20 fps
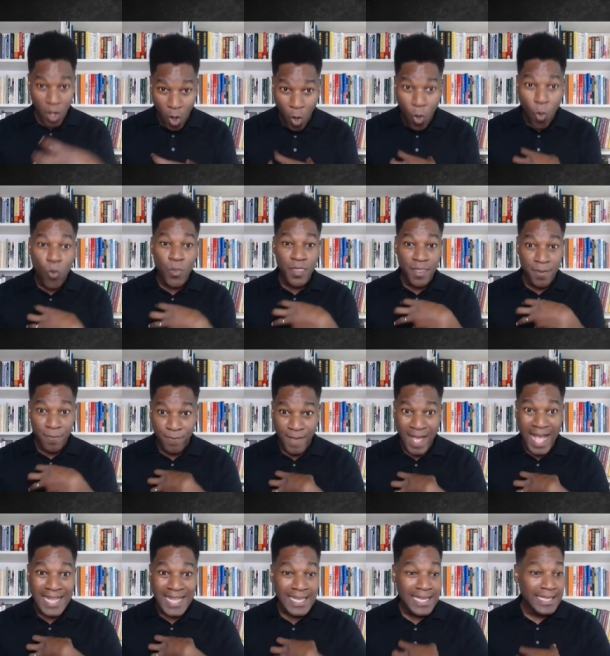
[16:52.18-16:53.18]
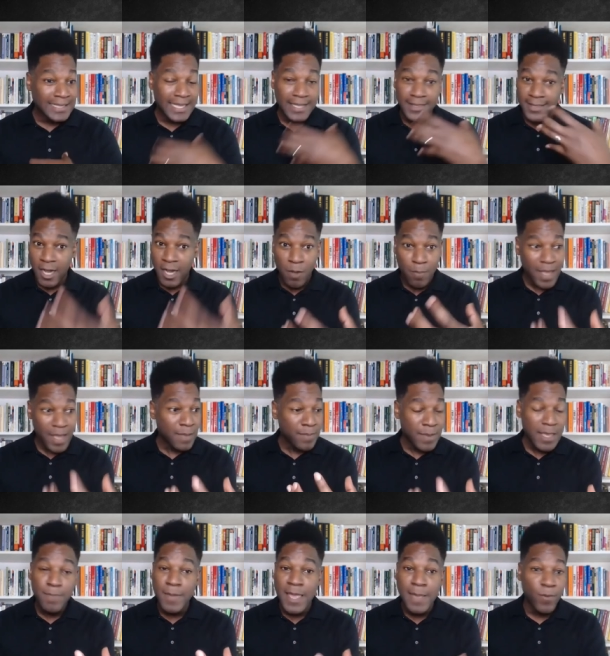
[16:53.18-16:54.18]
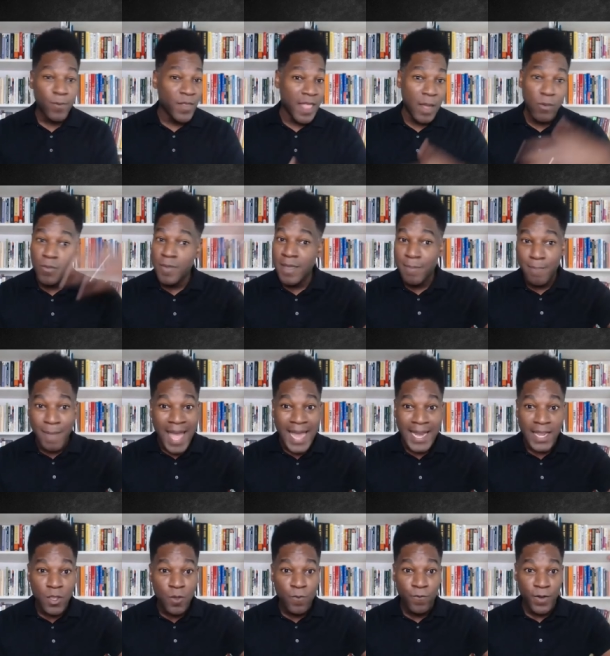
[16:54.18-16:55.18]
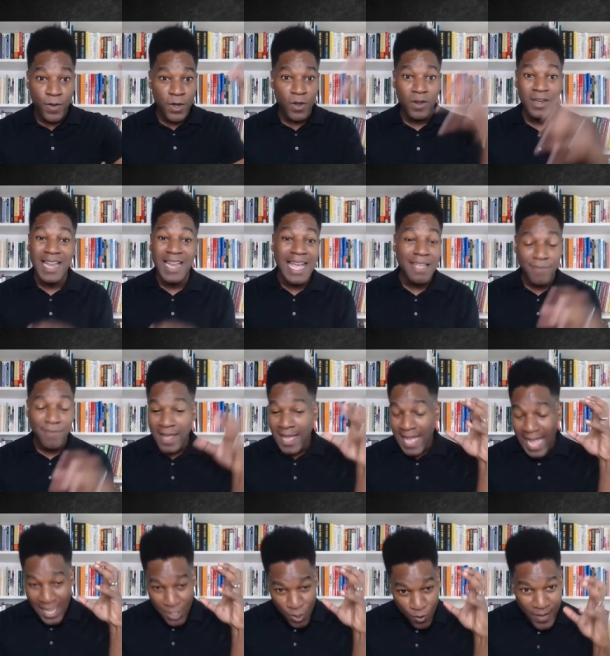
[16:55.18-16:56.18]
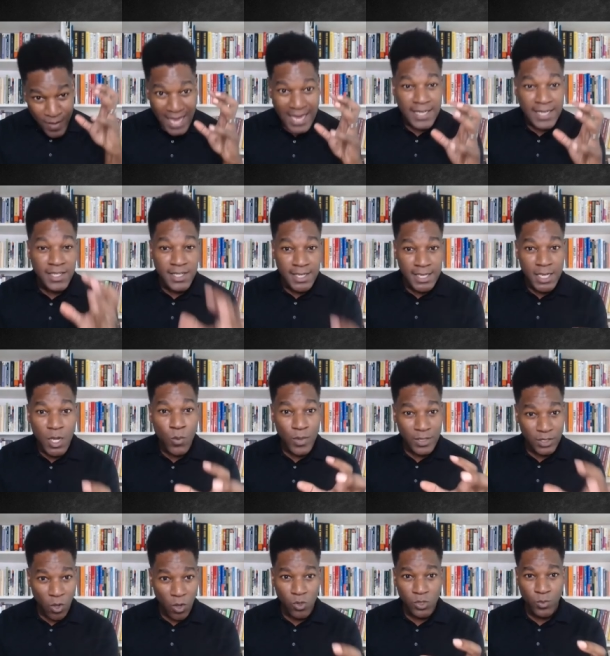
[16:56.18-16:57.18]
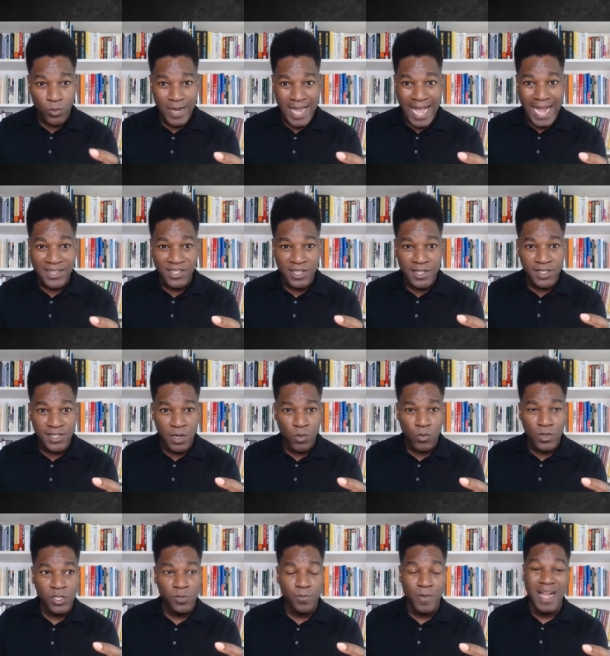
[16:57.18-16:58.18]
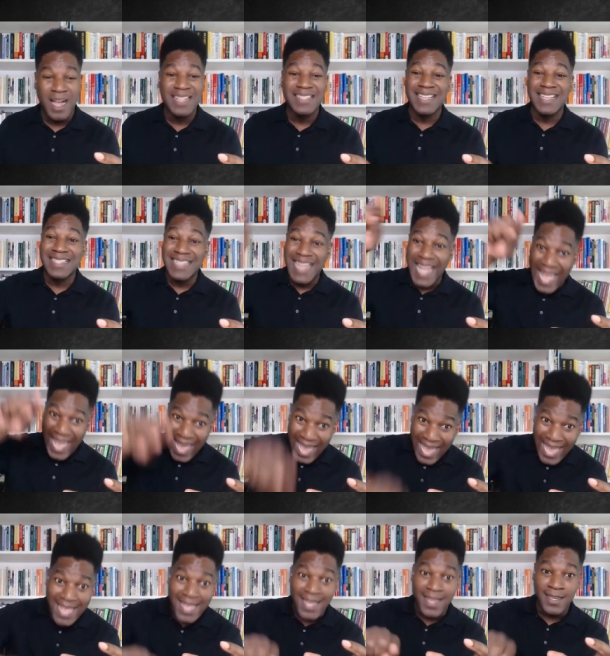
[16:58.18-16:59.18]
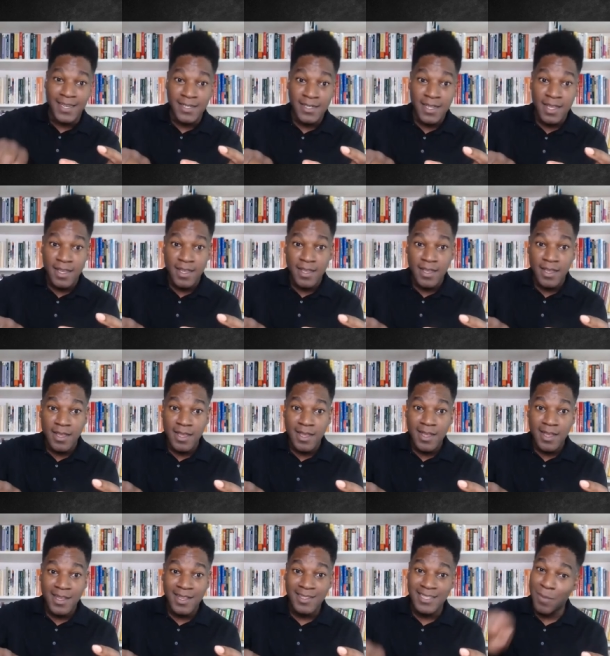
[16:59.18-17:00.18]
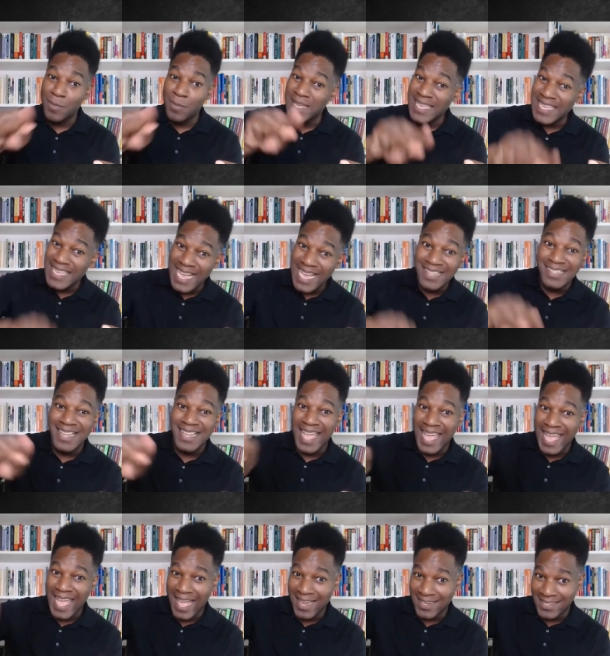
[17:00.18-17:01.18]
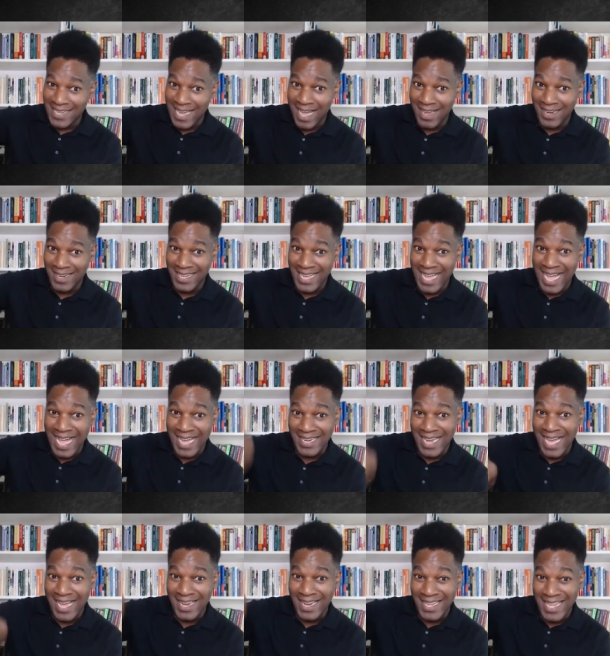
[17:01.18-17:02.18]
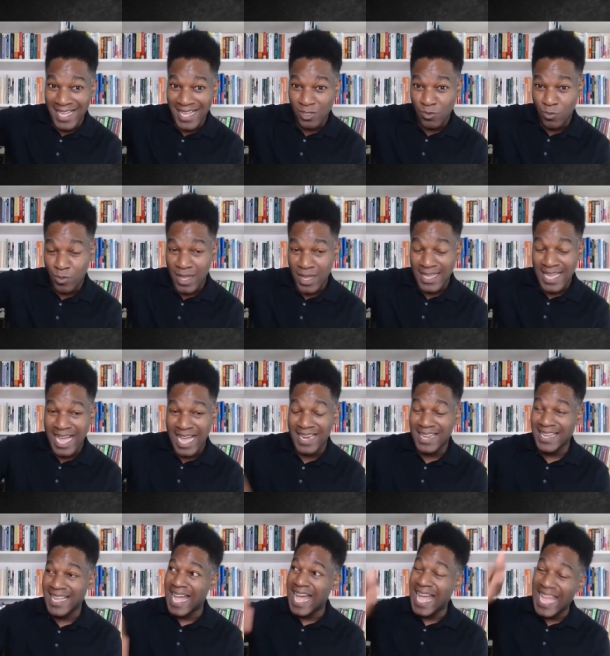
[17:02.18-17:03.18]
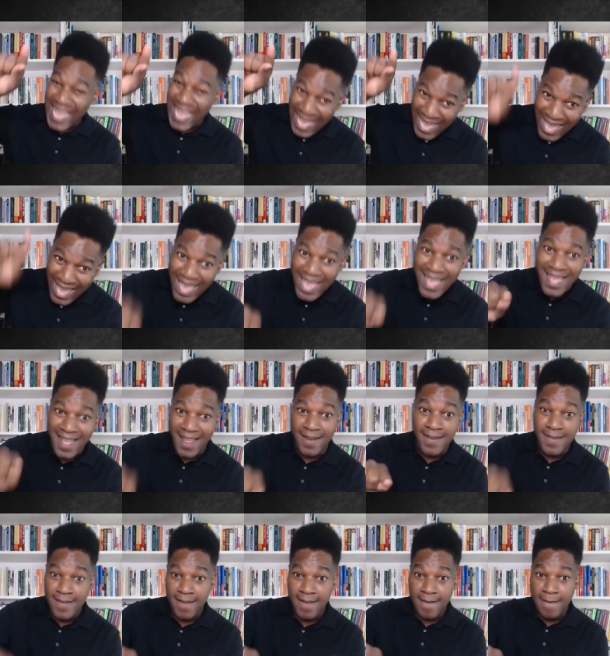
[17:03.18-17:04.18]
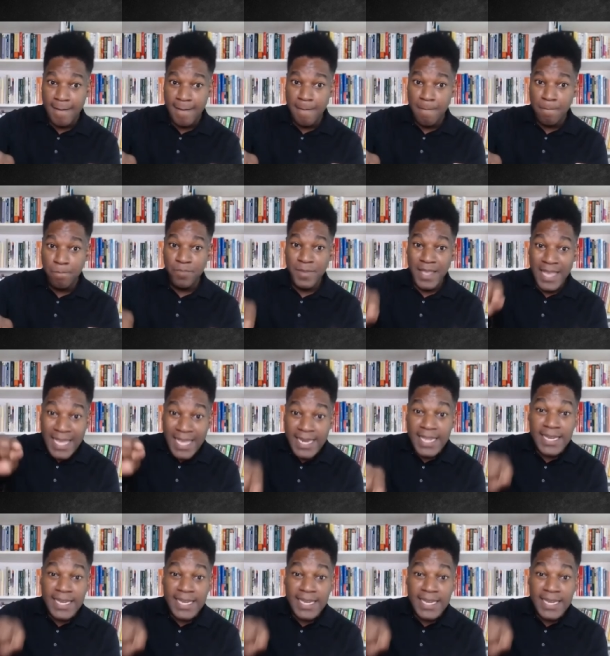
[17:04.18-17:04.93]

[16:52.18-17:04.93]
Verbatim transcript: own the fact that there may be people that will be mad at you for your life, and you've got to deal with those reactions and responses. And because I'm a yes and kind of guy, not a yes but kind of guy. And in